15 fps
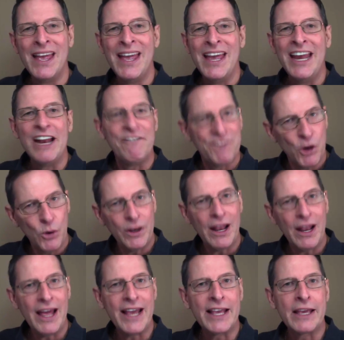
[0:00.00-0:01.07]
And if you would
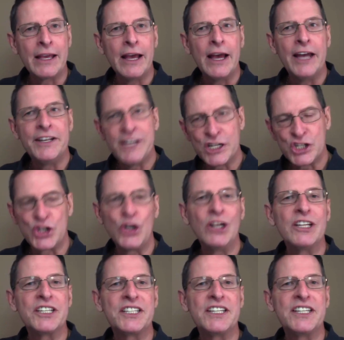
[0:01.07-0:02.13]
like
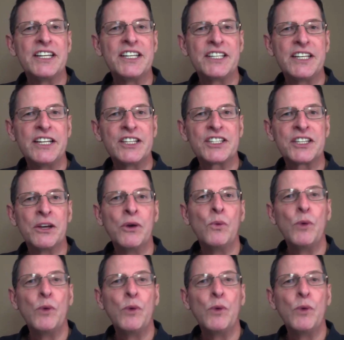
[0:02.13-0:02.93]
additional assistance